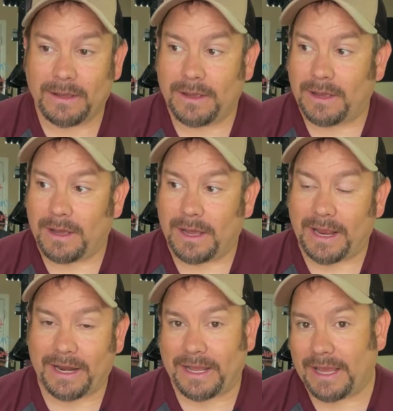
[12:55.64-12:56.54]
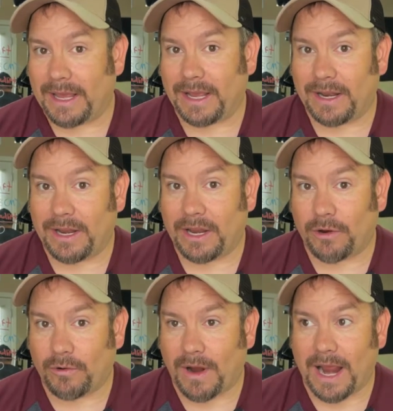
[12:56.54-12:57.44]
and again,
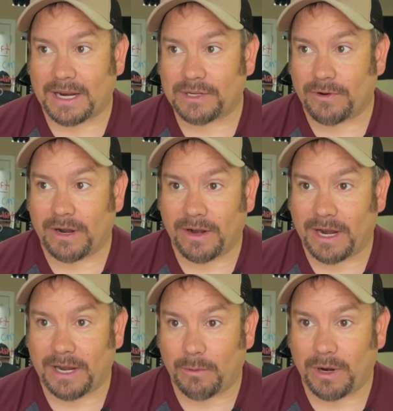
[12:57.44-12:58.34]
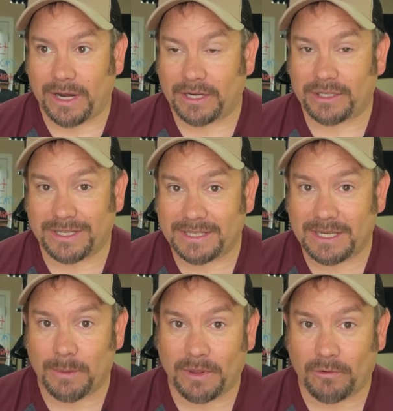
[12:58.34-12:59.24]
your rack's around 91 inches,
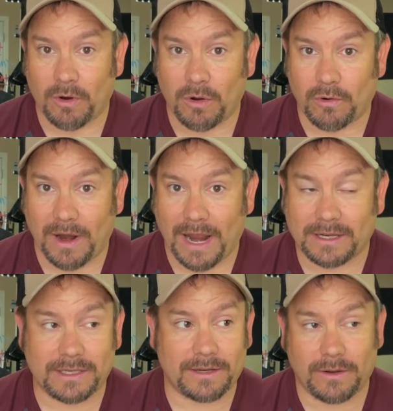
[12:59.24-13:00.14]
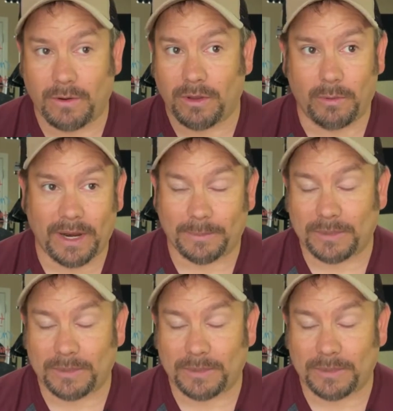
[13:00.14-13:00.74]
some of the Rogue racks go all the way up to